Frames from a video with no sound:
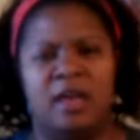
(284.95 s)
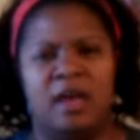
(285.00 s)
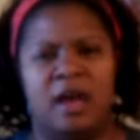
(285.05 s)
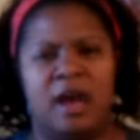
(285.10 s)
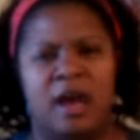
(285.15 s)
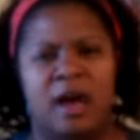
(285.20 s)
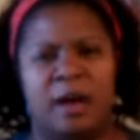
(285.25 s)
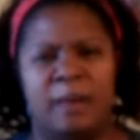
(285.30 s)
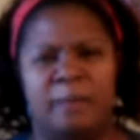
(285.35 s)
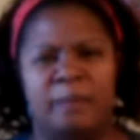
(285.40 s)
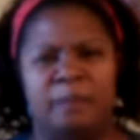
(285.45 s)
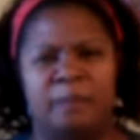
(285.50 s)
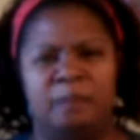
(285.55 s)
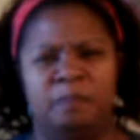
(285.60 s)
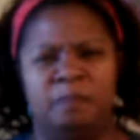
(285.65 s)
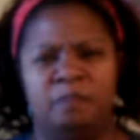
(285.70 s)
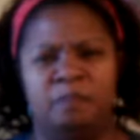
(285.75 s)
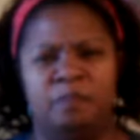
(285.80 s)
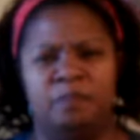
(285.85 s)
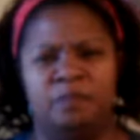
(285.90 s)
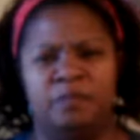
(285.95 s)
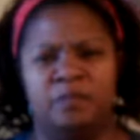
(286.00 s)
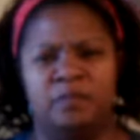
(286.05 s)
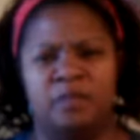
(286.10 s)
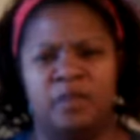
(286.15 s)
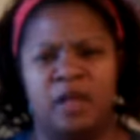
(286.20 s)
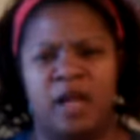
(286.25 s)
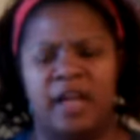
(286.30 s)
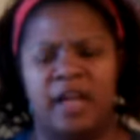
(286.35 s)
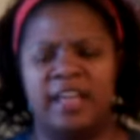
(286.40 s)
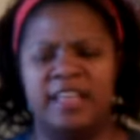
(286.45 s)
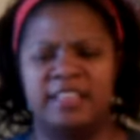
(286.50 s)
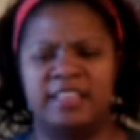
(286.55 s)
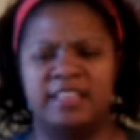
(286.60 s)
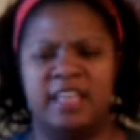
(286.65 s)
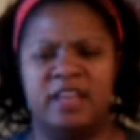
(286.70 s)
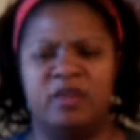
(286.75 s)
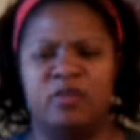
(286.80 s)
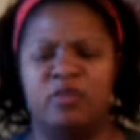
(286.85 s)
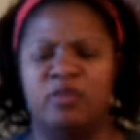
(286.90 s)

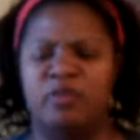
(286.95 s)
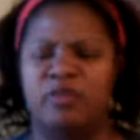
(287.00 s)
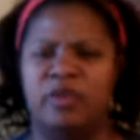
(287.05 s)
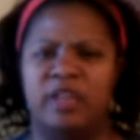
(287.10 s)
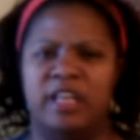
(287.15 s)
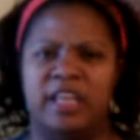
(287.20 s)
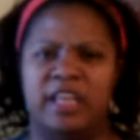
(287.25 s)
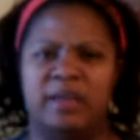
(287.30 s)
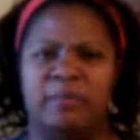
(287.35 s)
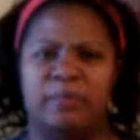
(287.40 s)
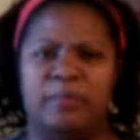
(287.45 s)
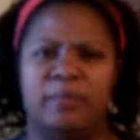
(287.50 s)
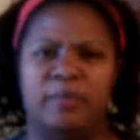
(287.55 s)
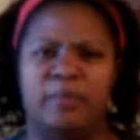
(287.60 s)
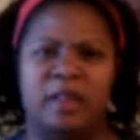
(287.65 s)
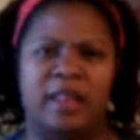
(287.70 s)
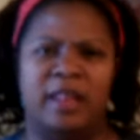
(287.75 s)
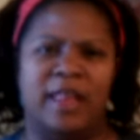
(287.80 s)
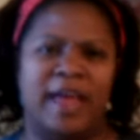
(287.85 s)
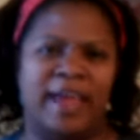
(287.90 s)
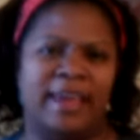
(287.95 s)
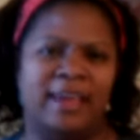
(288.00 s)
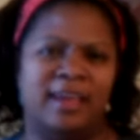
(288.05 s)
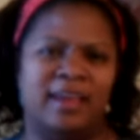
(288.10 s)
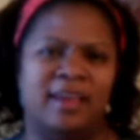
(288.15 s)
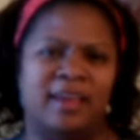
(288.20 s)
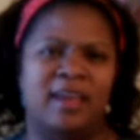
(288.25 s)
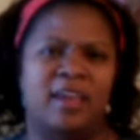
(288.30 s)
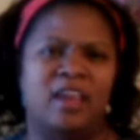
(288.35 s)
they don't really like